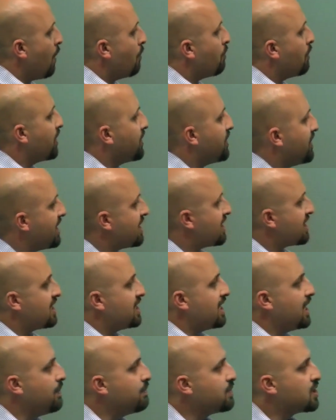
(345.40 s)
But this
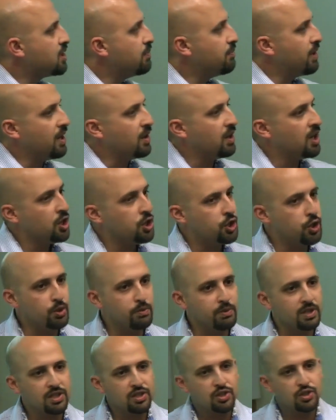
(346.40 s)
seems to be,
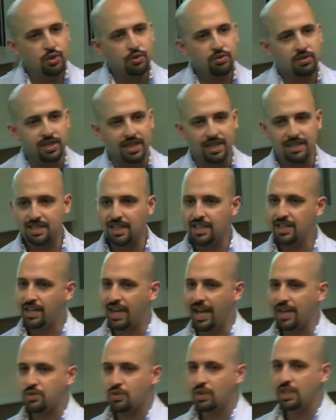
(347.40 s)
humans do things that
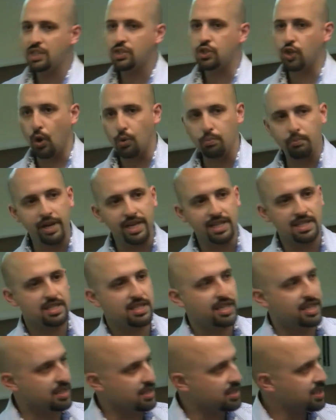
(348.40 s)
naturally don't make
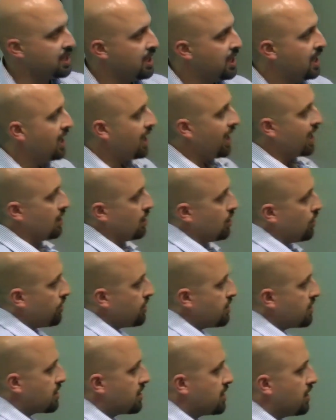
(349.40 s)
sense. And a lot
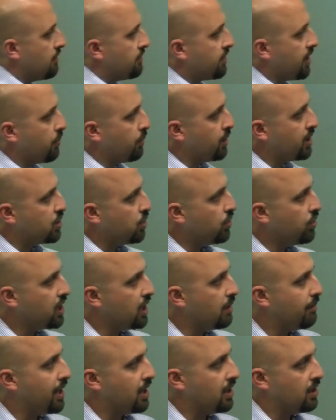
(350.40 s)
of the stuff that we're
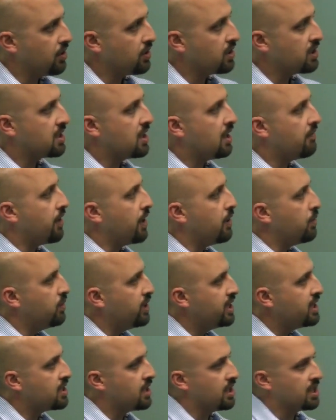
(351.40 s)
talking about, and a lot of the stuff I
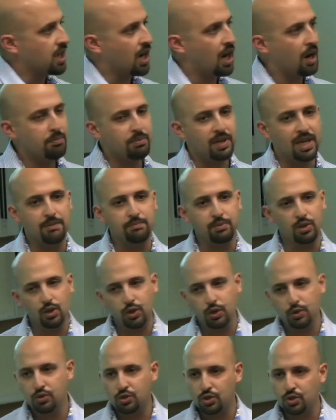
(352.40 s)
research, are
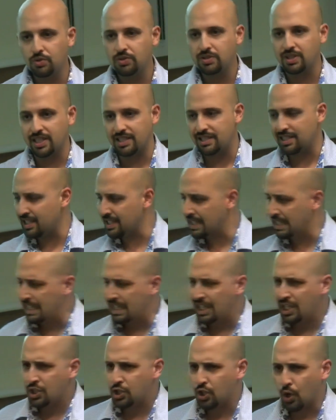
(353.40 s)
people who do things that
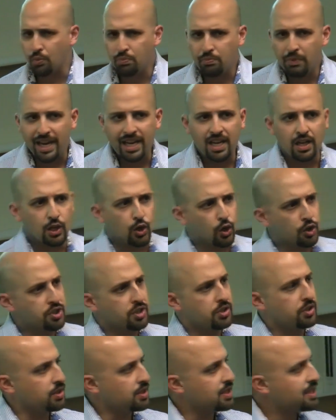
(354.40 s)
don't make
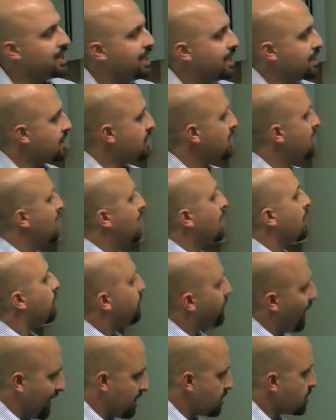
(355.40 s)
logical sense.
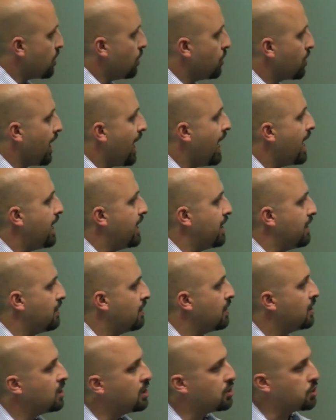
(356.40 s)
That's okay.
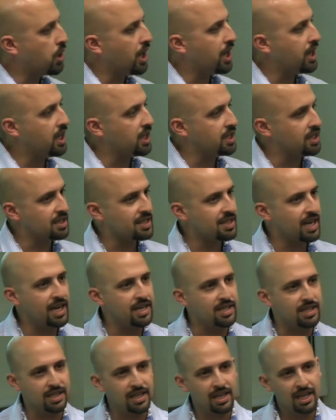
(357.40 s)
Trying to
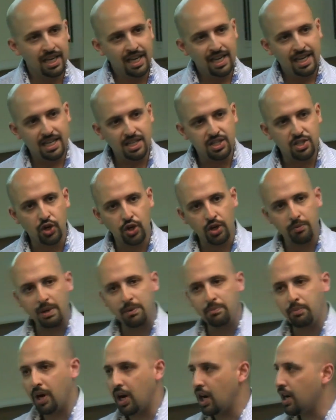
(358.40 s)
understand it is going to be
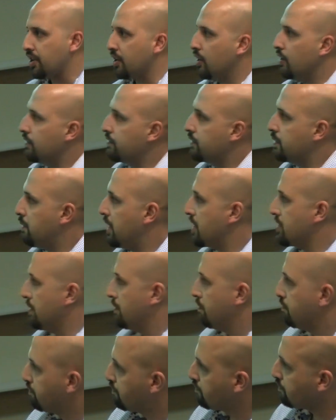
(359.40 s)
part of the puzzle.